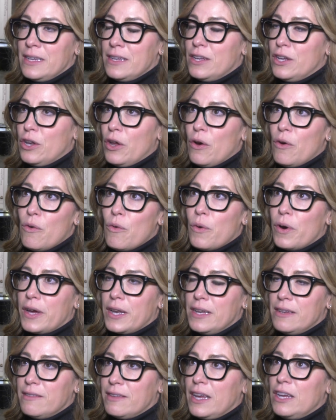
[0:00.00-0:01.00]
you know
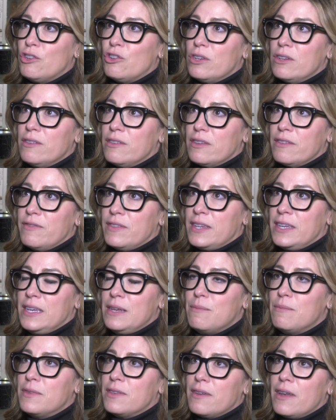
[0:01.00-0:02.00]
organizations of
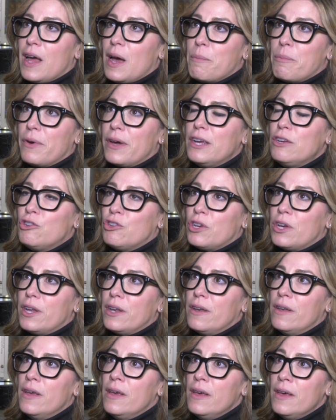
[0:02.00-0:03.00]
teams and
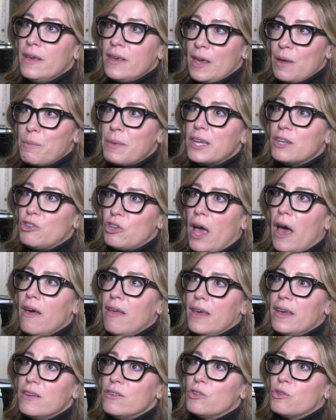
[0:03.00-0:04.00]
operation can be a
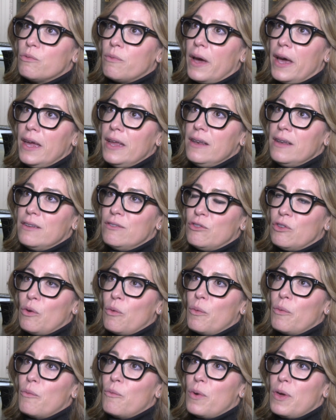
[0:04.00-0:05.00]
challenge right and so
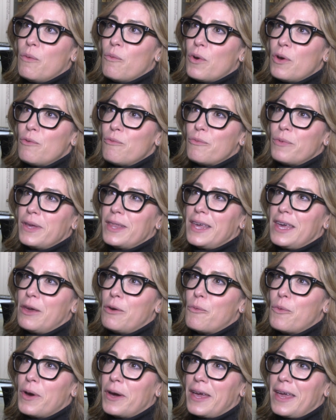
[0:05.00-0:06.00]
we weren't
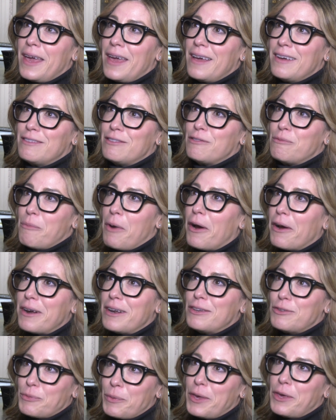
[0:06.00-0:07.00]
really working as
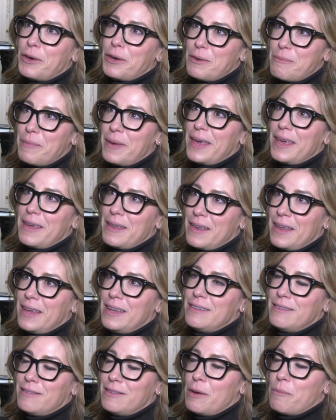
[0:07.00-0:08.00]
smart as we could be in,
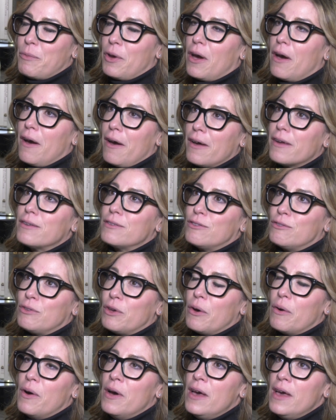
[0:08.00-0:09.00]
in some regards
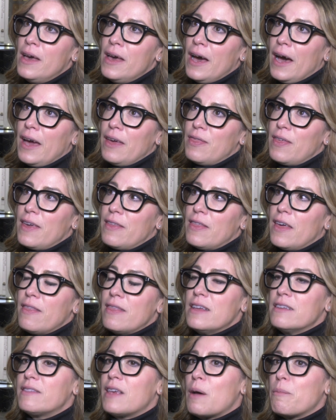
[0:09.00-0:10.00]
so i think that
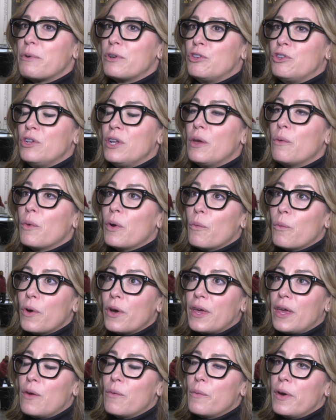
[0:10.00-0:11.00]
this opportunity we're
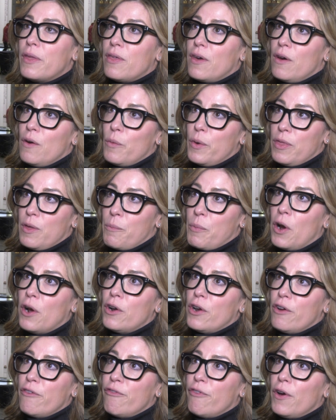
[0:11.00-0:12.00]
working with a with a
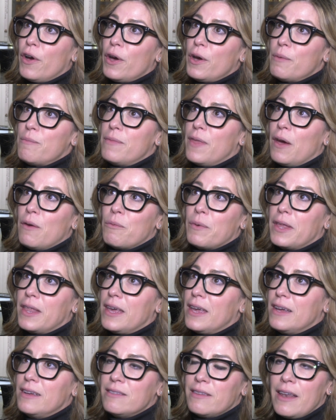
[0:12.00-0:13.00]
partner firm that
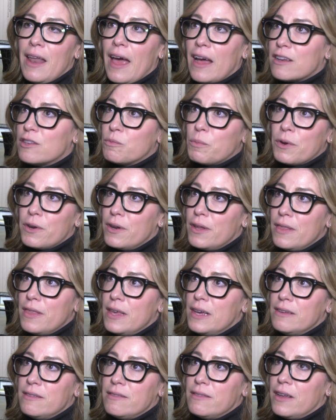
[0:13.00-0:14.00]
really is an expert in
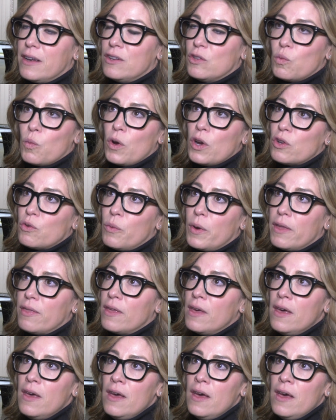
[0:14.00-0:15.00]
this that has worked
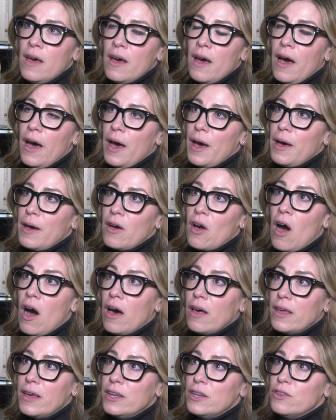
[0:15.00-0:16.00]
with uh,
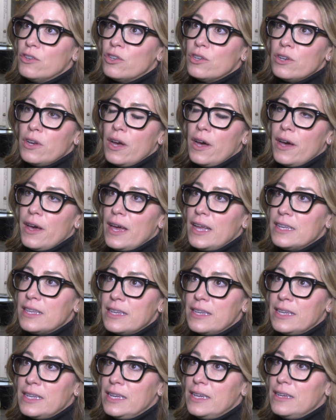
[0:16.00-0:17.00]
college uh,
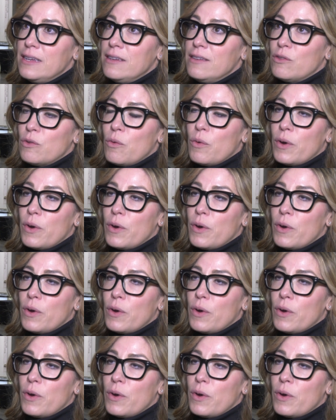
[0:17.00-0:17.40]
entities